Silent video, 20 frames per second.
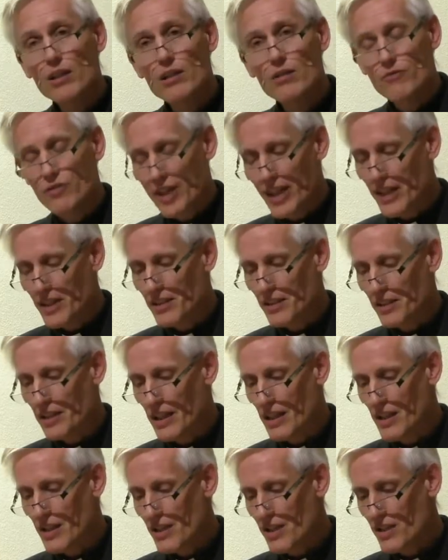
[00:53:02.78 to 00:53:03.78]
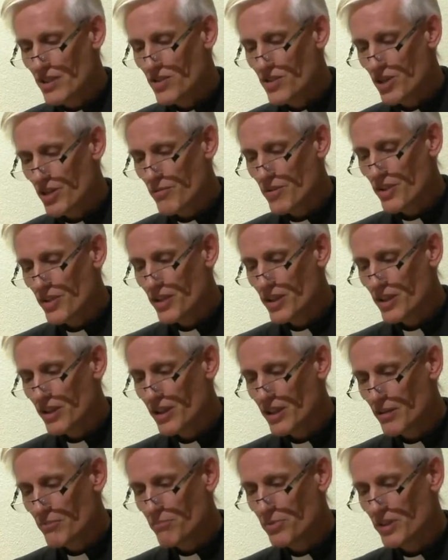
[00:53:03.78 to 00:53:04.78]
Finally, Timothy
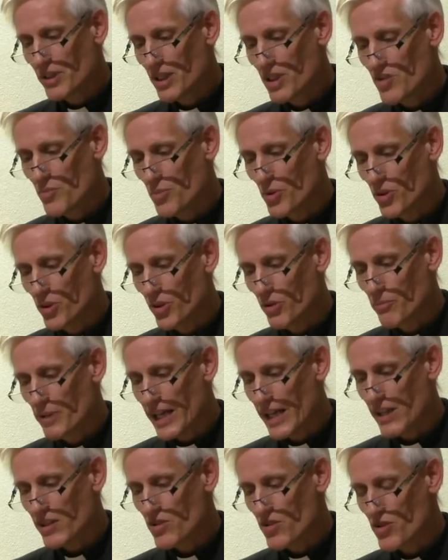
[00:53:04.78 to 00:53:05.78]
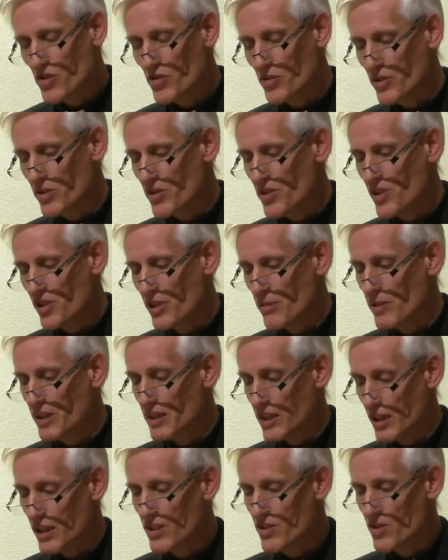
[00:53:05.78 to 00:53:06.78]
accompanies Paul back to Jerusalem
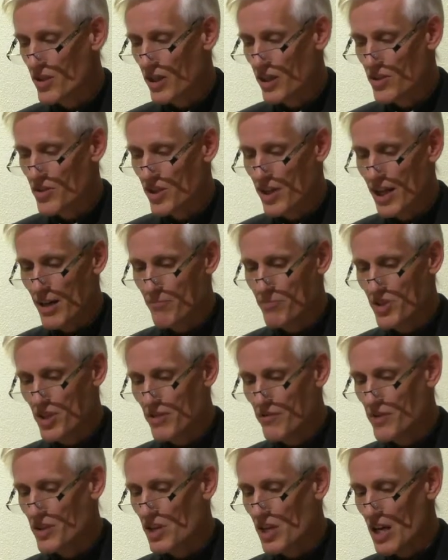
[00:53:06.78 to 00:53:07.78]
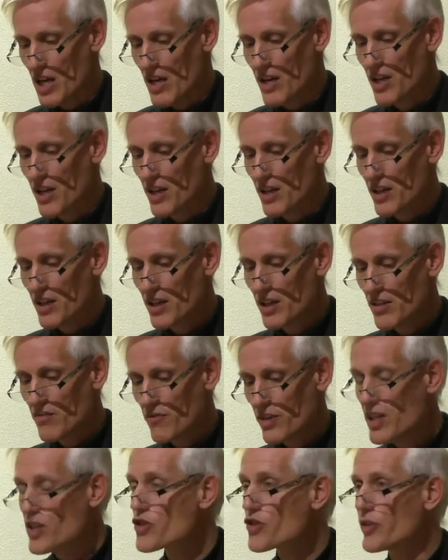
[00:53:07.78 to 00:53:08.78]
and into his captivity,
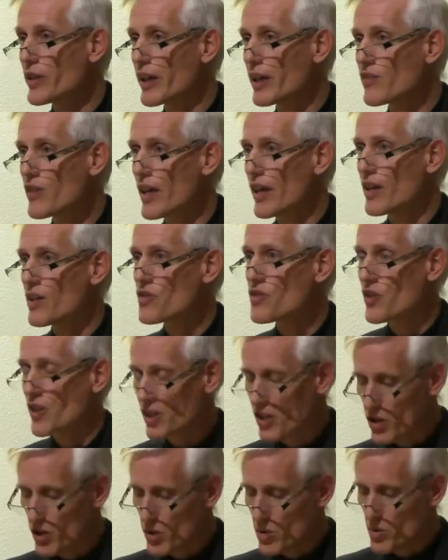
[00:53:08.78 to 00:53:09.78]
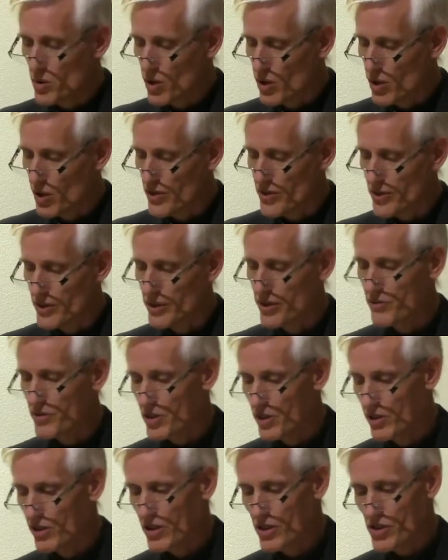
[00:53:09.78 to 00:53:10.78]
featuring then as the co author of
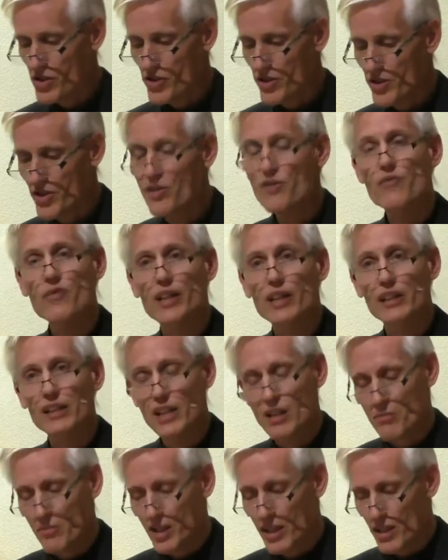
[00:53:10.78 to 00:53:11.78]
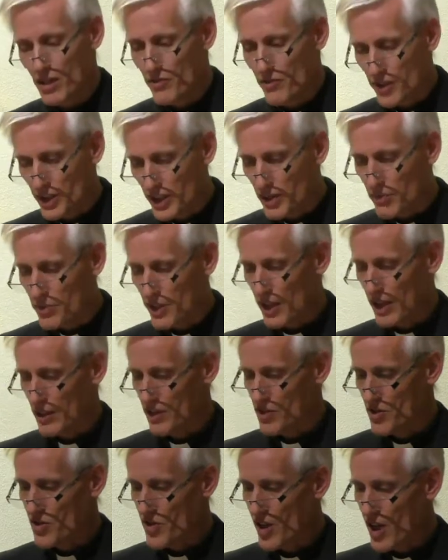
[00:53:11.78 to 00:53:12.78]
Colossians, Philemon, and
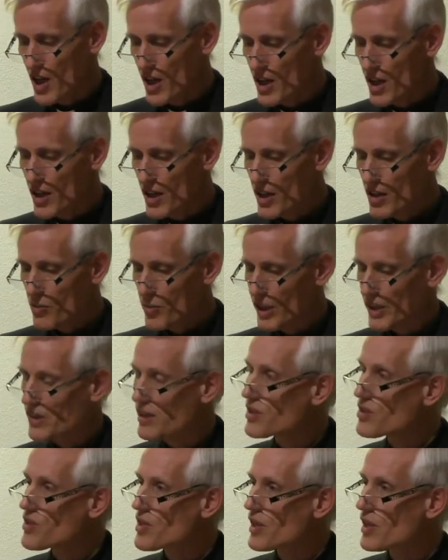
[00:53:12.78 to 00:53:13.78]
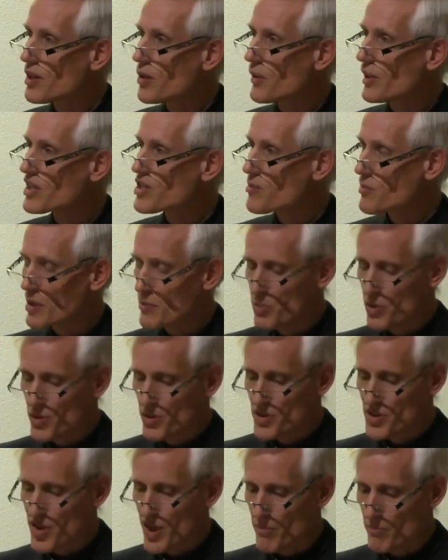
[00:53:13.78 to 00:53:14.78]
Philippians, while continuing to be
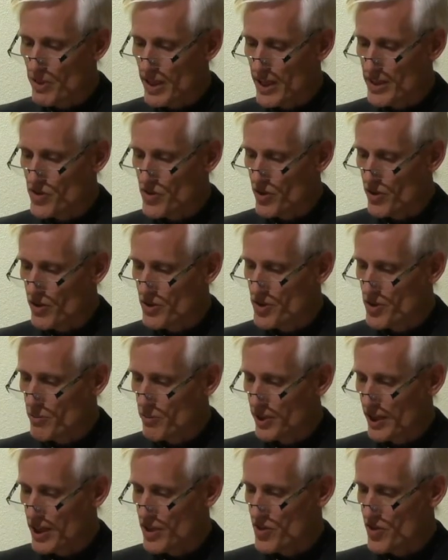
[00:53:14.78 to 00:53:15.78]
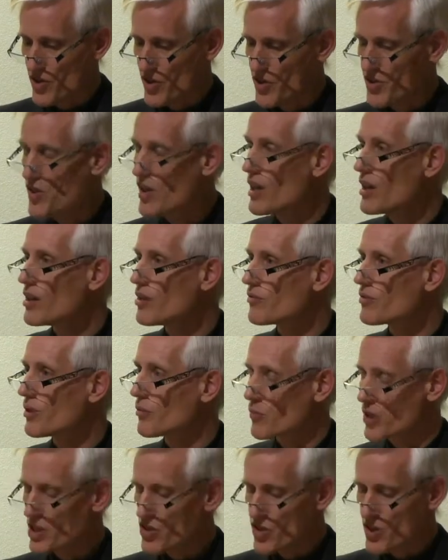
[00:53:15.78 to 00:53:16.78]
Paul's ambassador to places
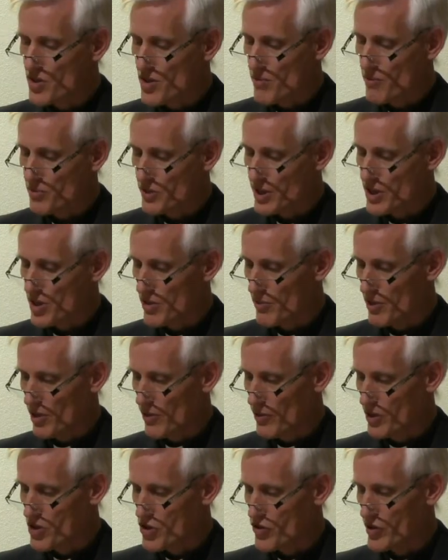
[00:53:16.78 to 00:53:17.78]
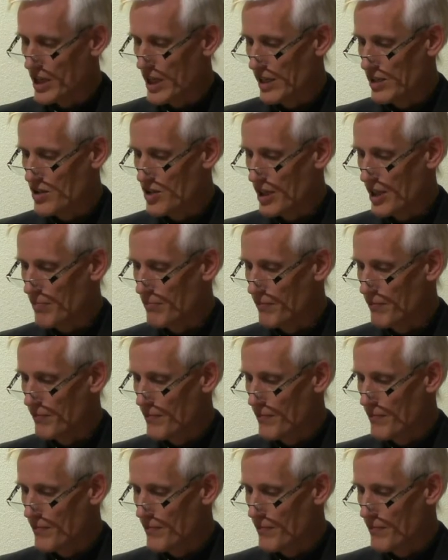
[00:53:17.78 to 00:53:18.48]
from which his imprisonment restrained him.